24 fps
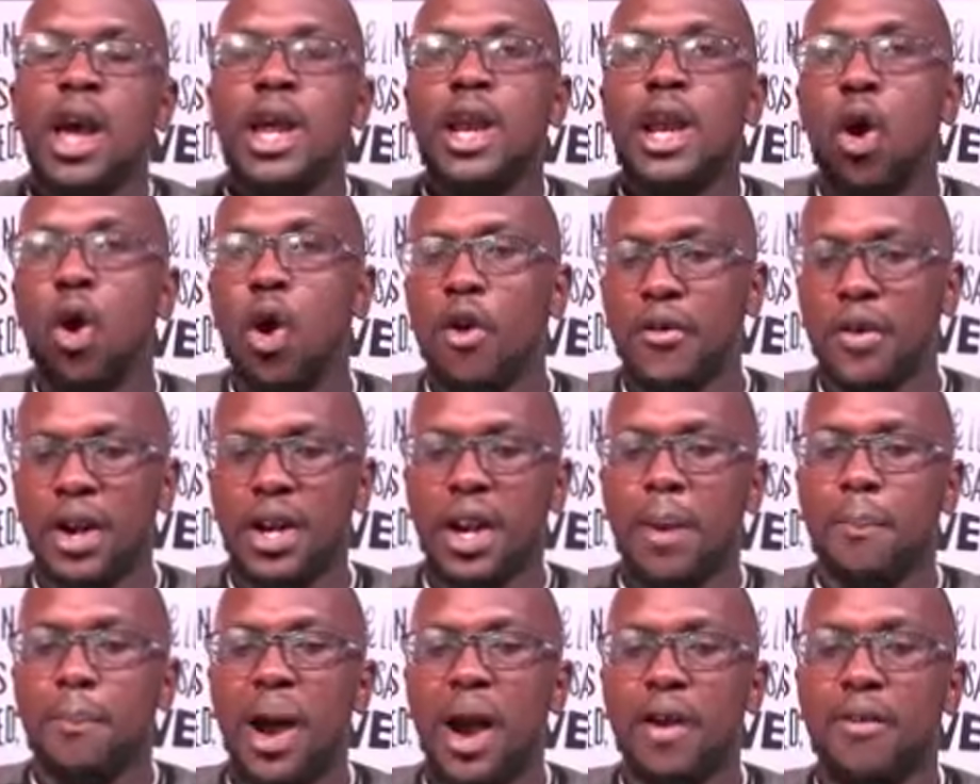Now over
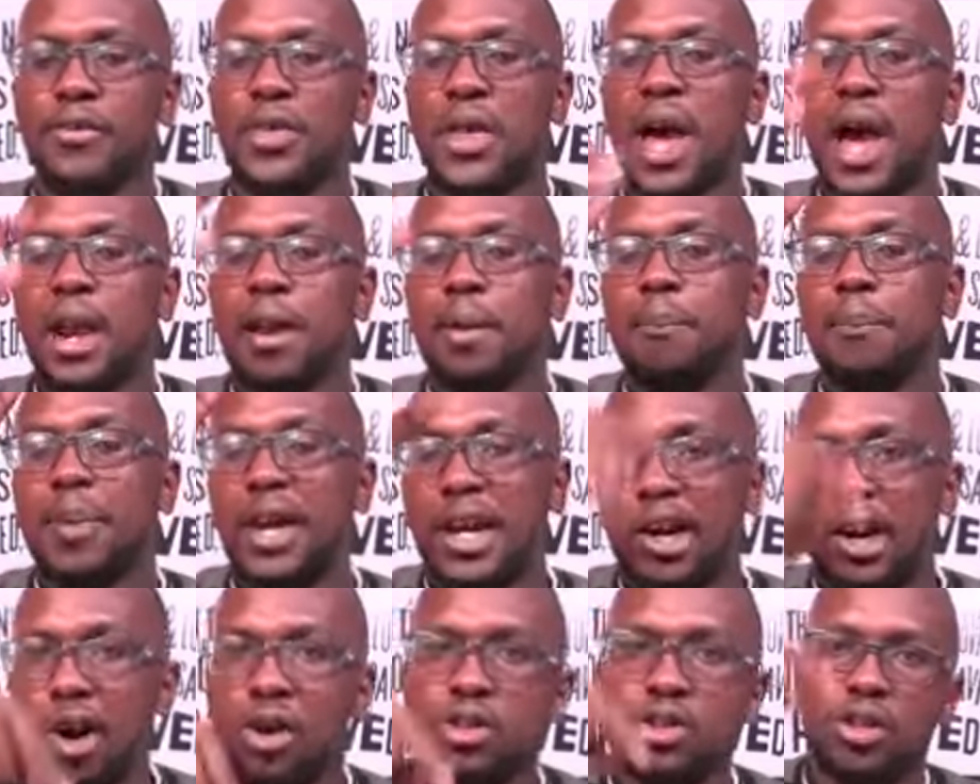and above that,
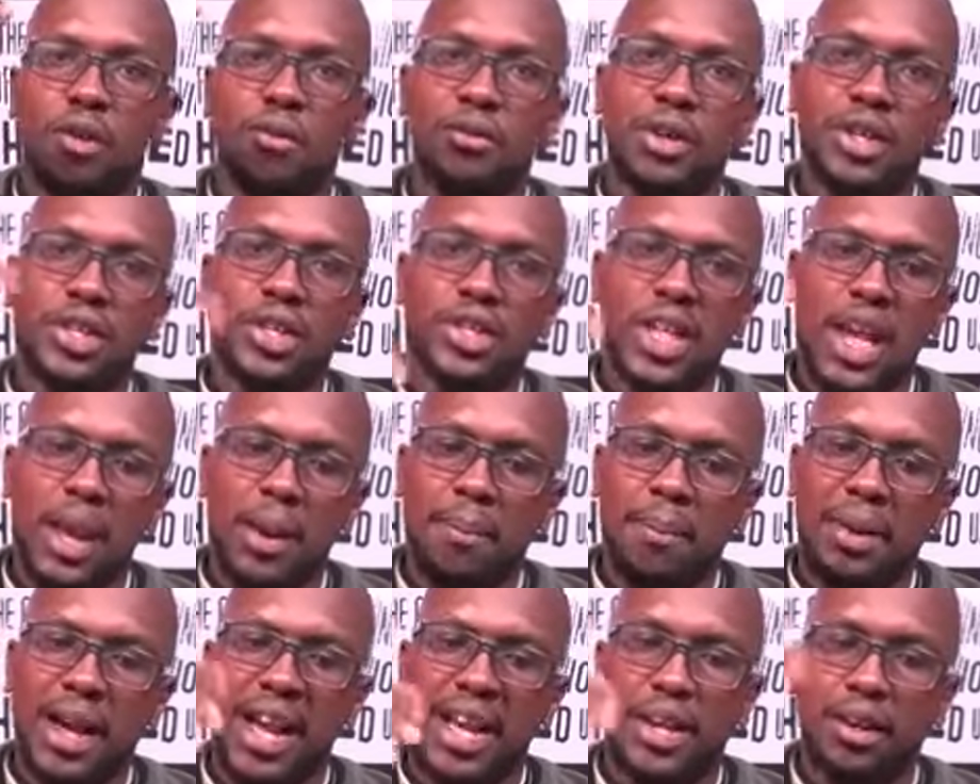because of the
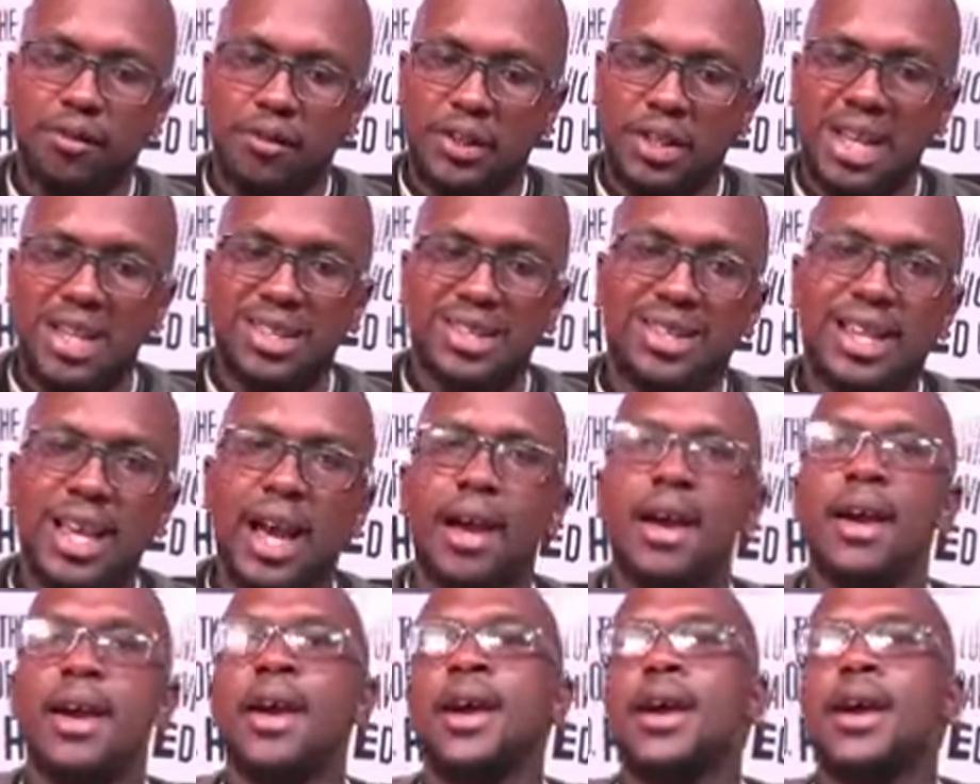same kind of sensor,